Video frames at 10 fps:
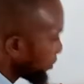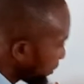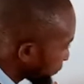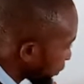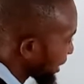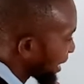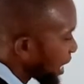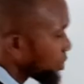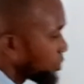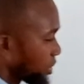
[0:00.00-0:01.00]
If such an
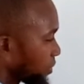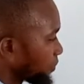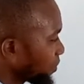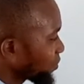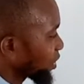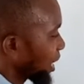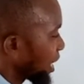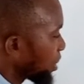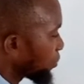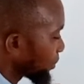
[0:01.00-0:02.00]
angle
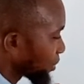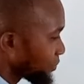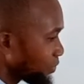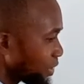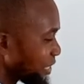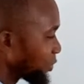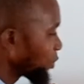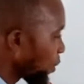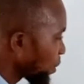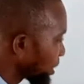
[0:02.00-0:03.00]
is given, it
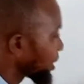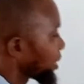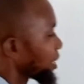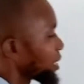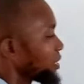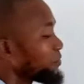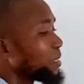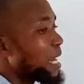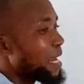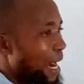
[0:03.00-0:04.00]
shows this is
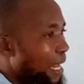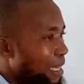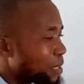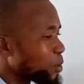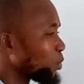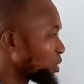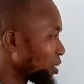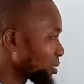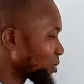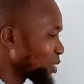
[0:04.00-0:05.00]
given indirectly. So with a
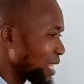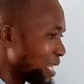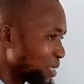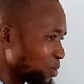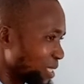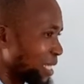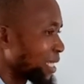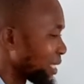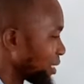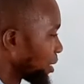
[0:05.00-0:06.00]
little
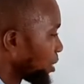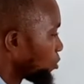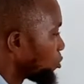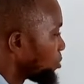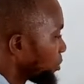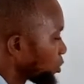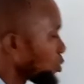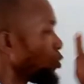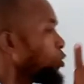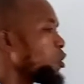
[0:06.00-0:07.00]
thinking, we'll be able
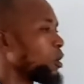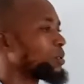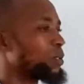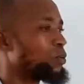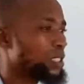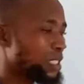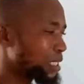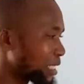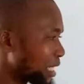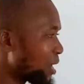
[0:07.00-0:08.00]
to obtain what
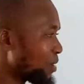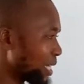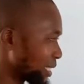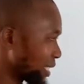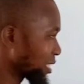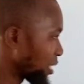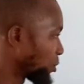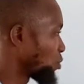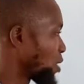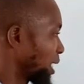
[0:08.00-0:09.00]
is the angle at the center.
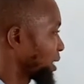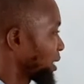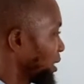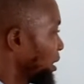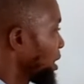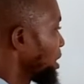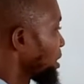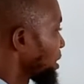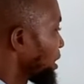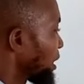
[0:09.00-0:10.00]
But we can see,
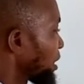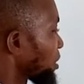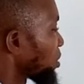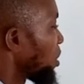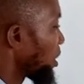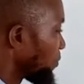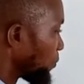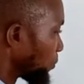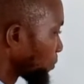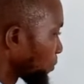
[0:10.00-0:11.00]
since this is not
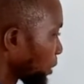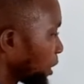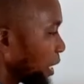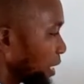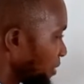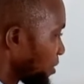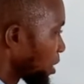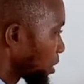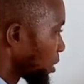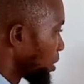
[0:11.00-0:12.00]
given, then
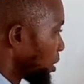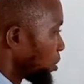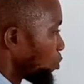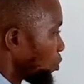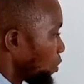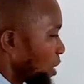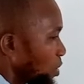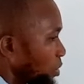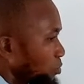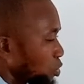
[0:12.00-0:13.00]
definitely we will
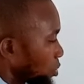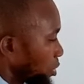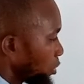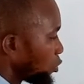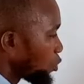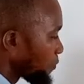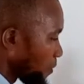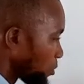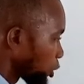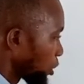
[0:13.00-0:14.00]
not no
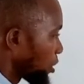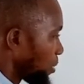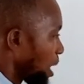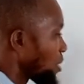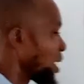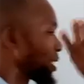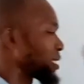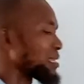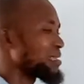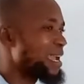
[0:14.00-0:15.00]
information about angle at the
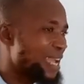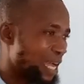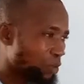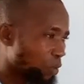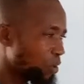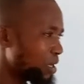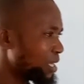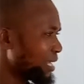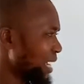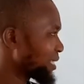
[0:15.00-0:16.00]
center here at all.
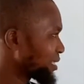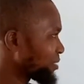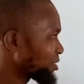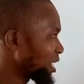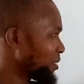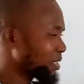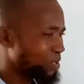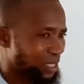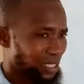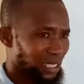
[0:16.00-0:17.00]
At the same time, let
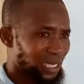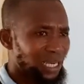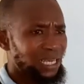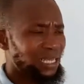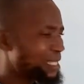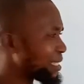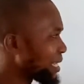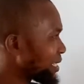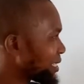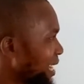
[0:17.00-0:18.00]
us think: is
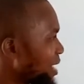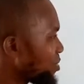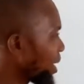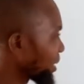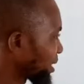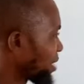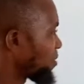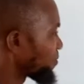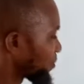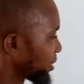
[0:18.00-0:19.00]
the angle at the
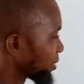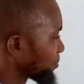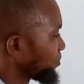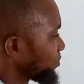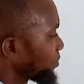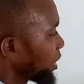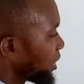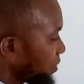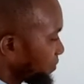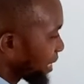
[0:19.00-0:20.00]
circumference
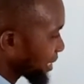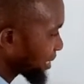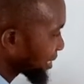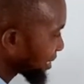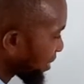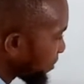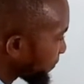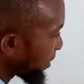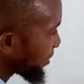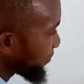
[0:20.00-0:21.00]
given? That is the
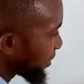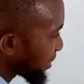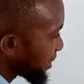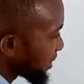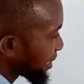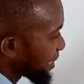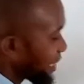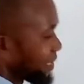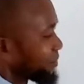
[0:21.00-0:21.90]
circumference facing the center.